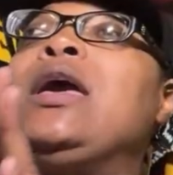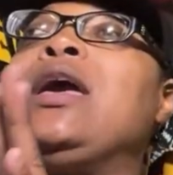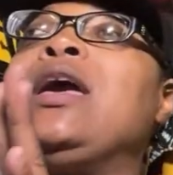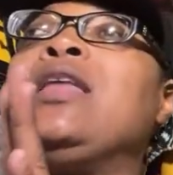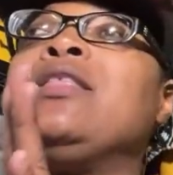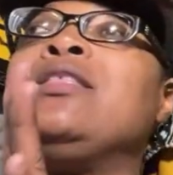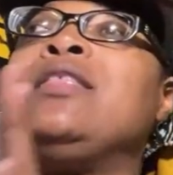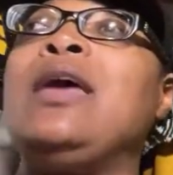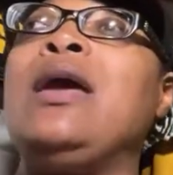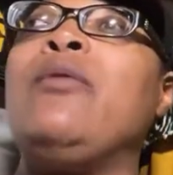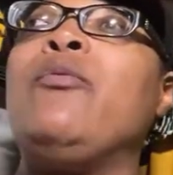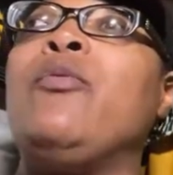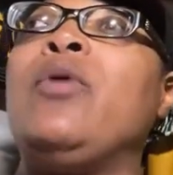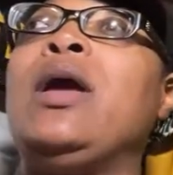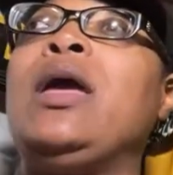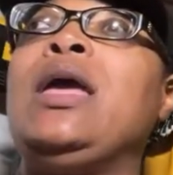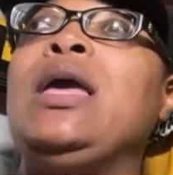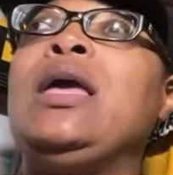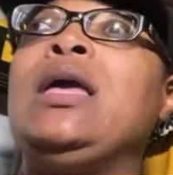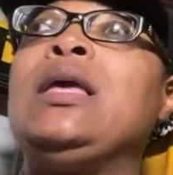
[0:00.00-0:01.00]
And that
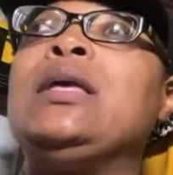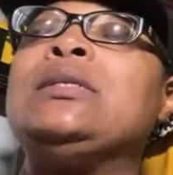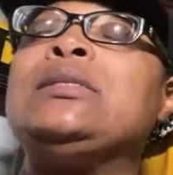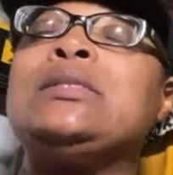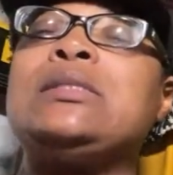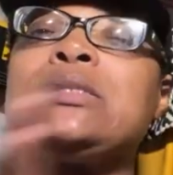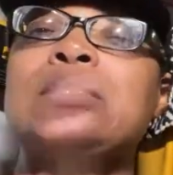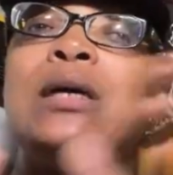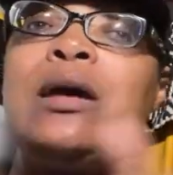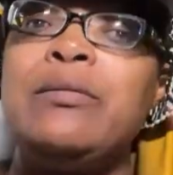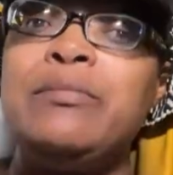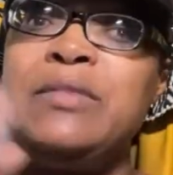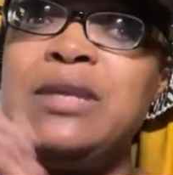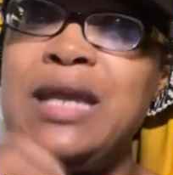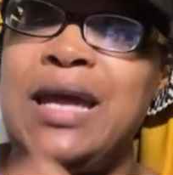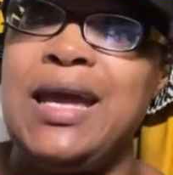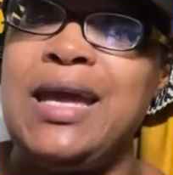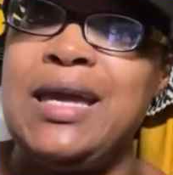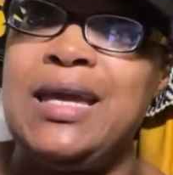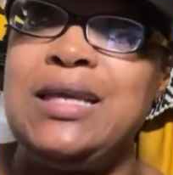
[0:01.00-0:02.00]
way, some
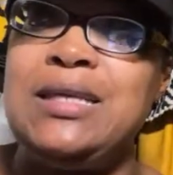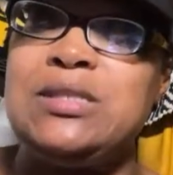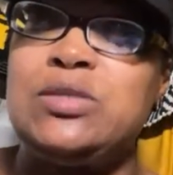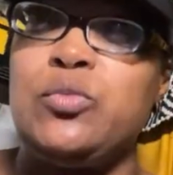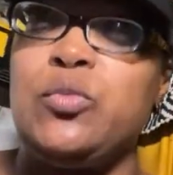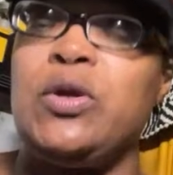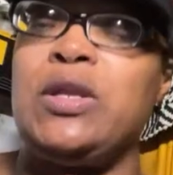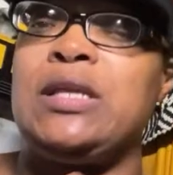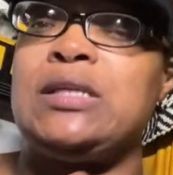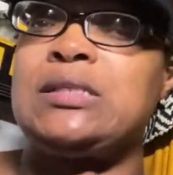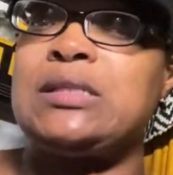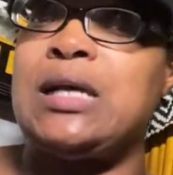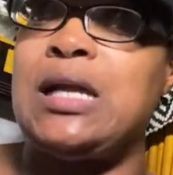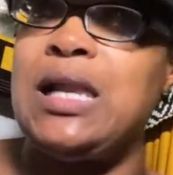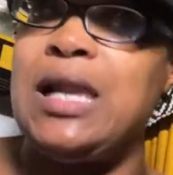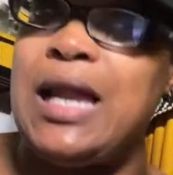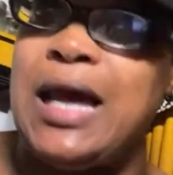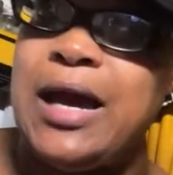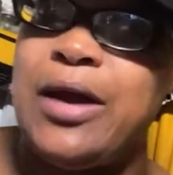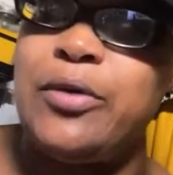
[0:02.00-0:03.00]
days when it's
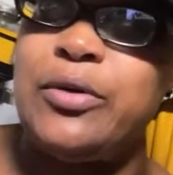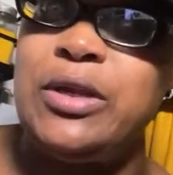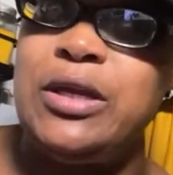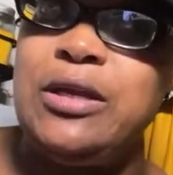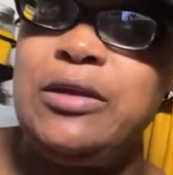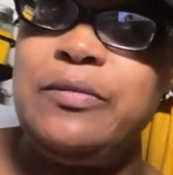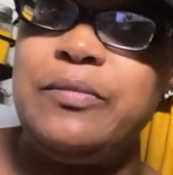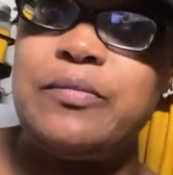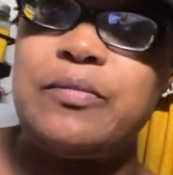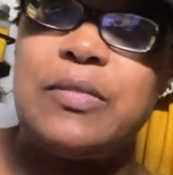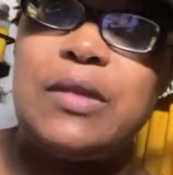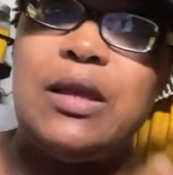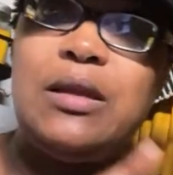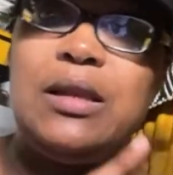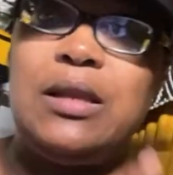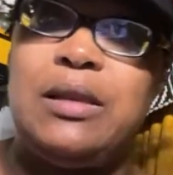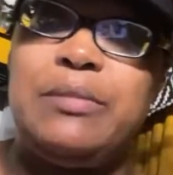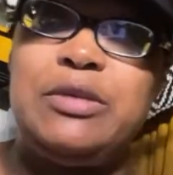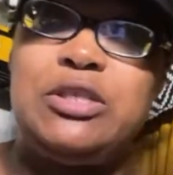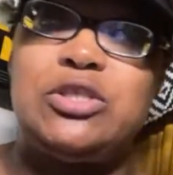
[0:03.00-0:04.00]
cloudy,
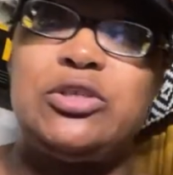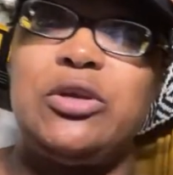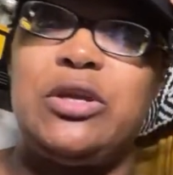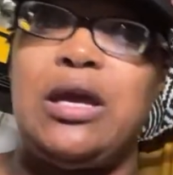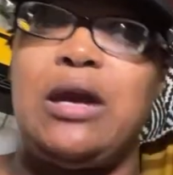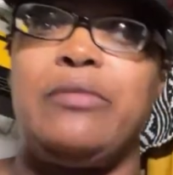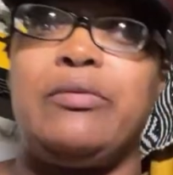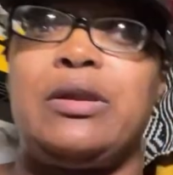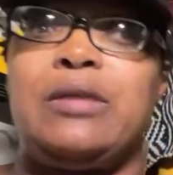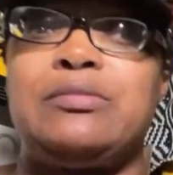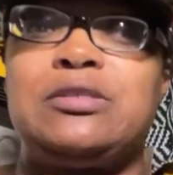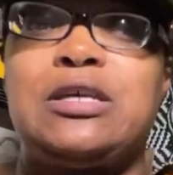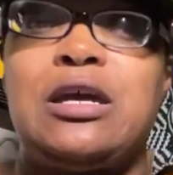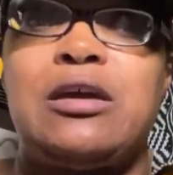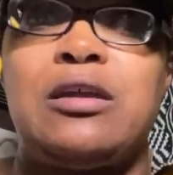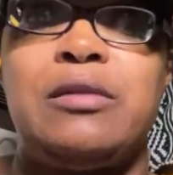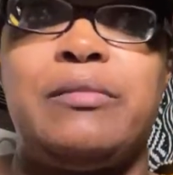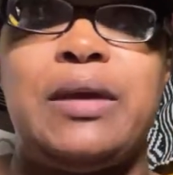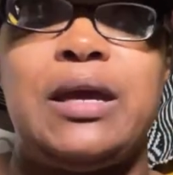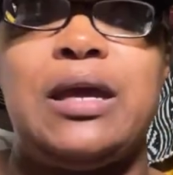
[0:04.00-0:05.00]
let me show y'all what I'm
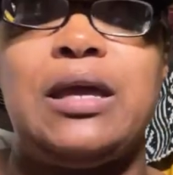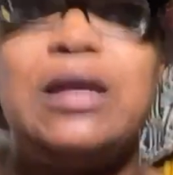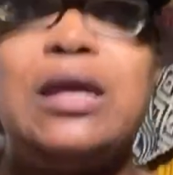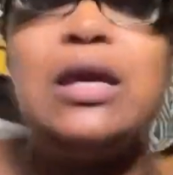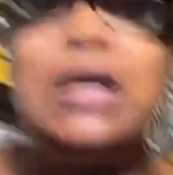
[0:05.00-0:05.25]
talking about.